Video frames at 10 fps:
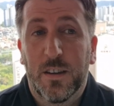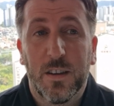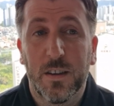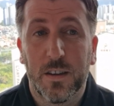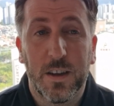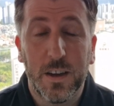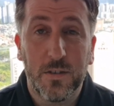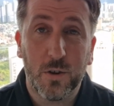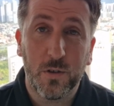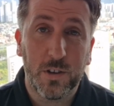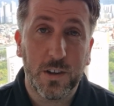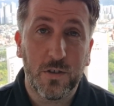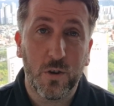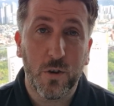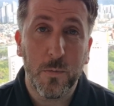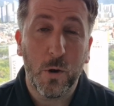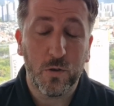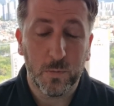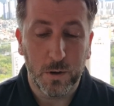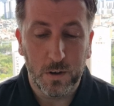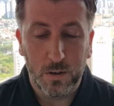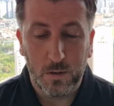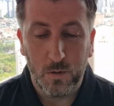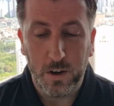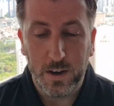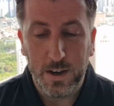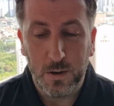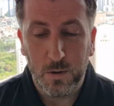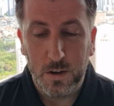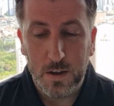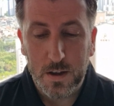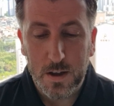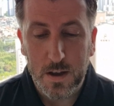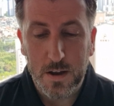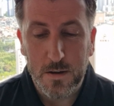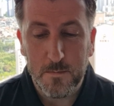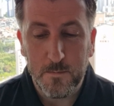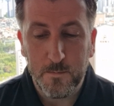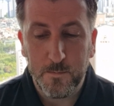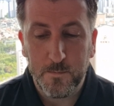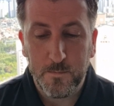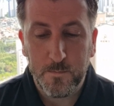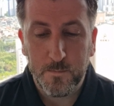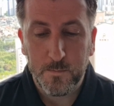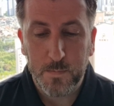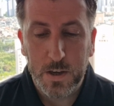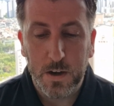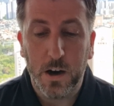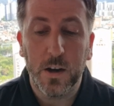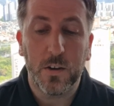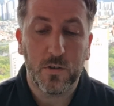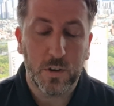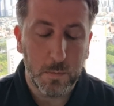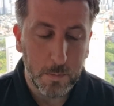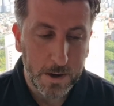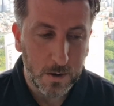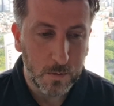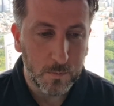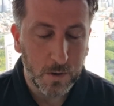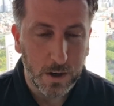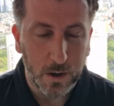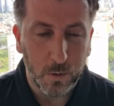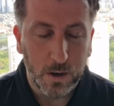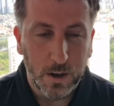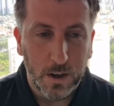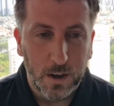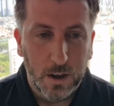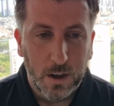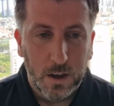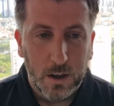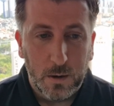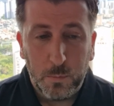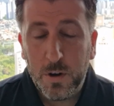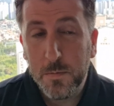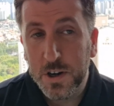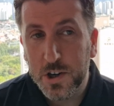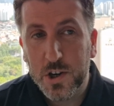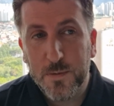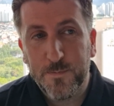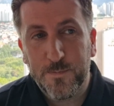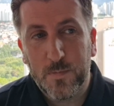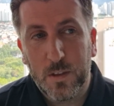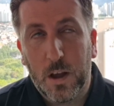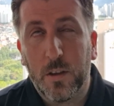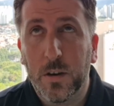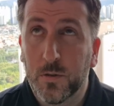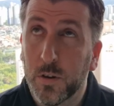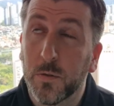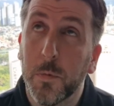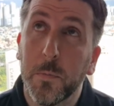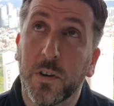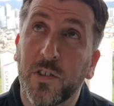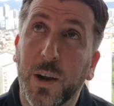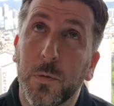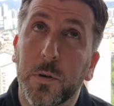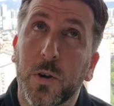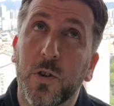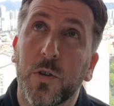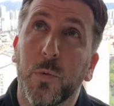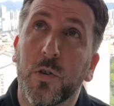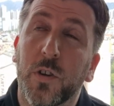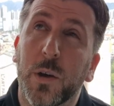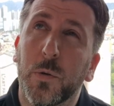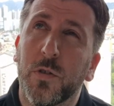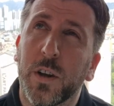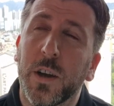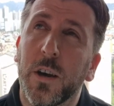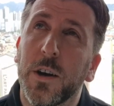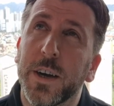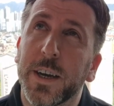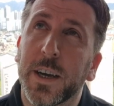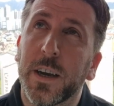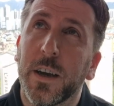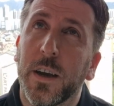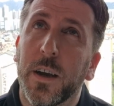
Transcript: yeah, it is Conte's Tottenham Hotspur right now. Um, I asked him about you know pretty much. I think I'm trying to remember exactly what my question was. It was something like,